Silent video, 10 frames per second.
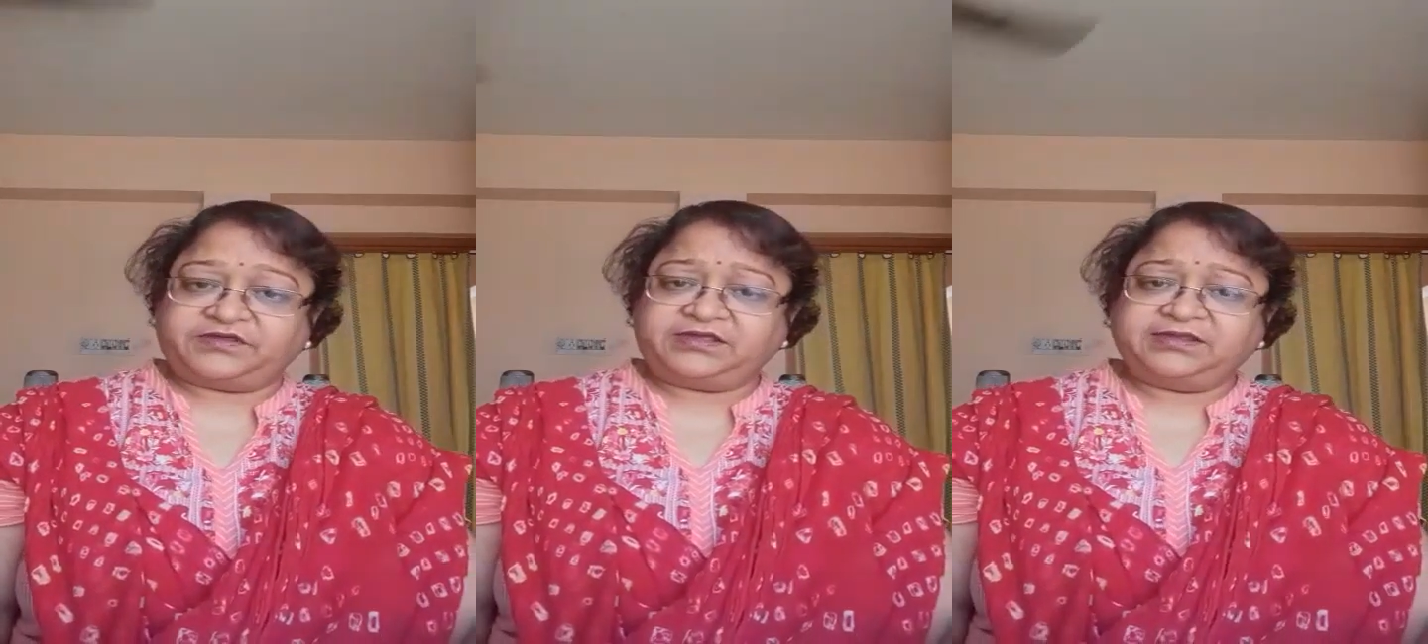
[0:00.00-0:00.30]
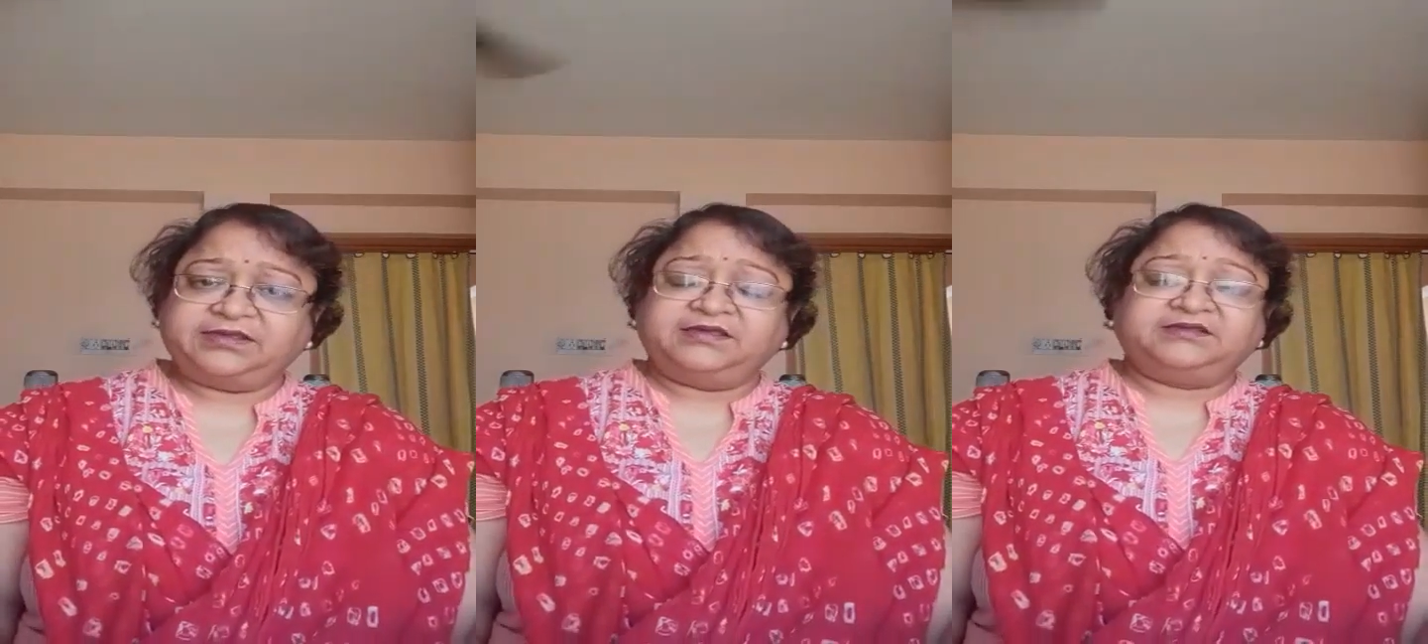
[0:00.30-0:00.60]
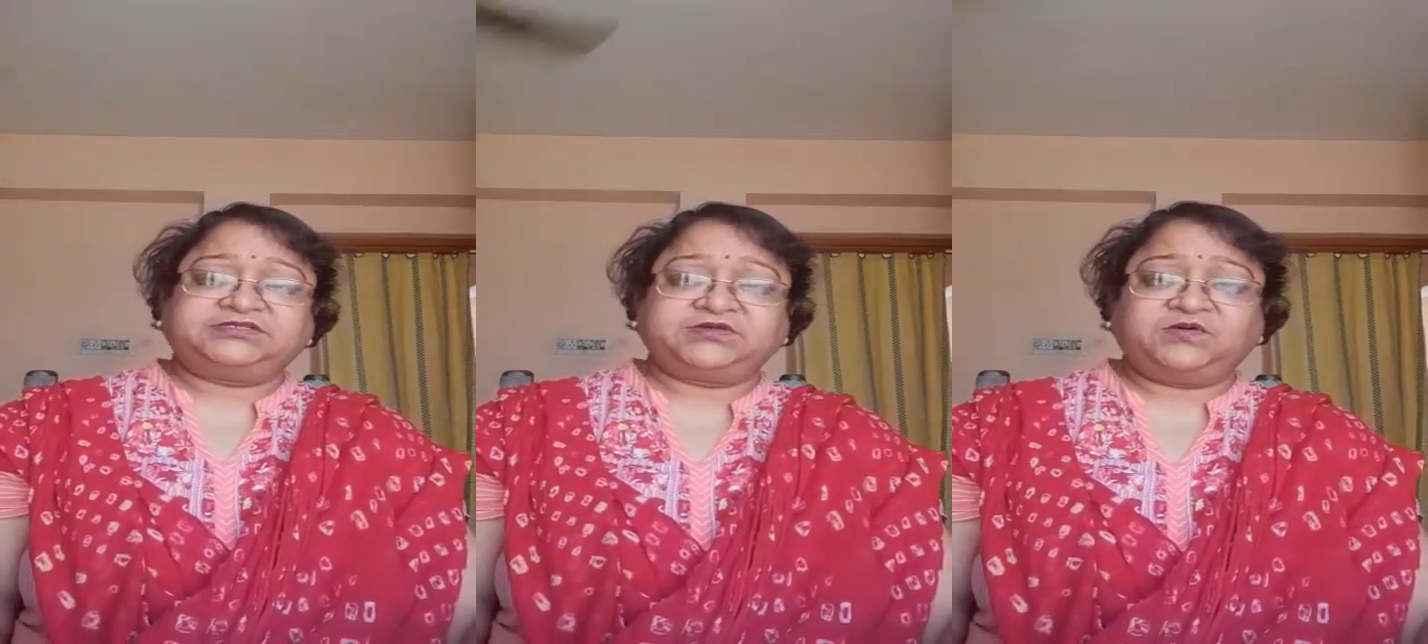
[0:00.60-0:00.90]
with the
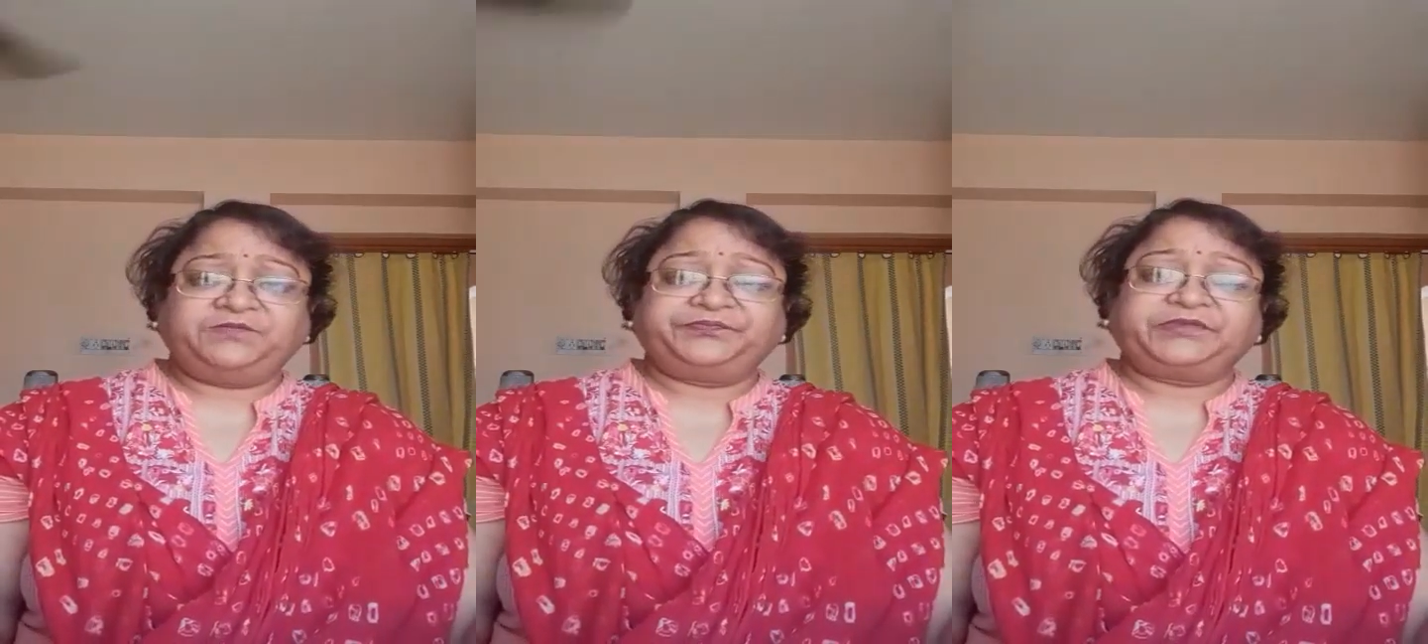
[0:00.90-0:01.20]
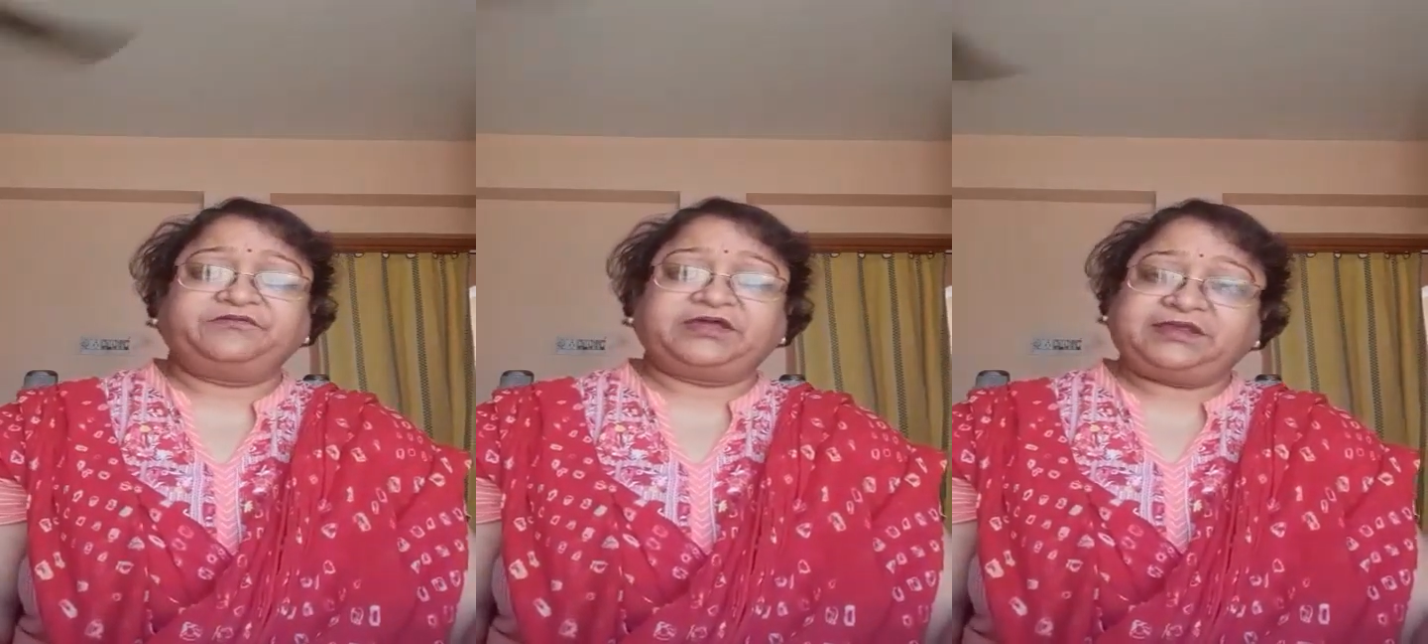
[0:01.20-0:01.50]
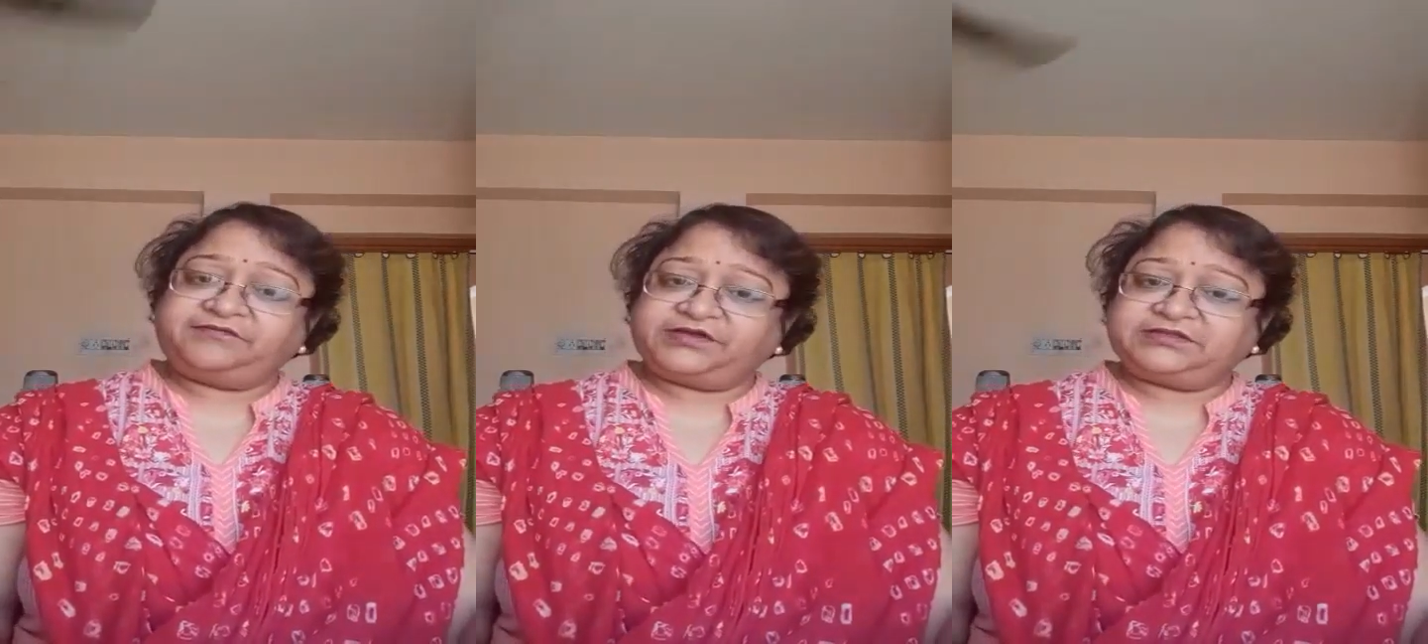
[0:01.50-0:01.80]
help of
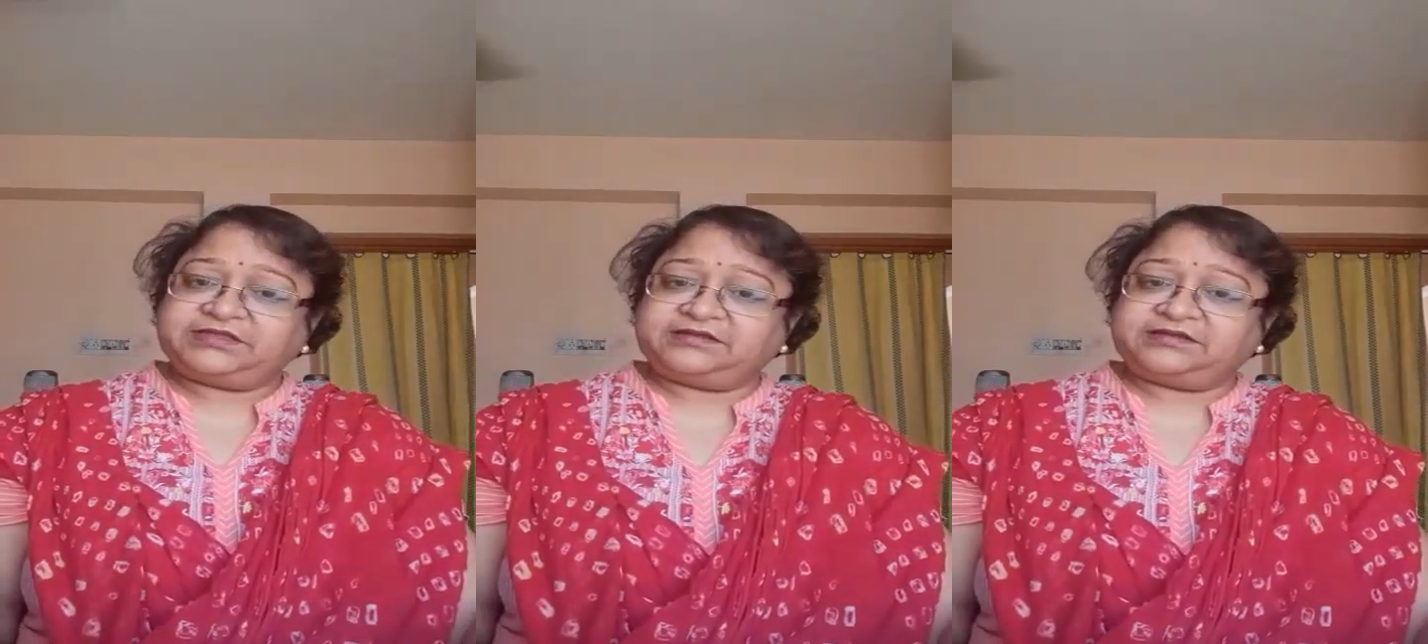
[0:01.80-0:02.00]
manuring,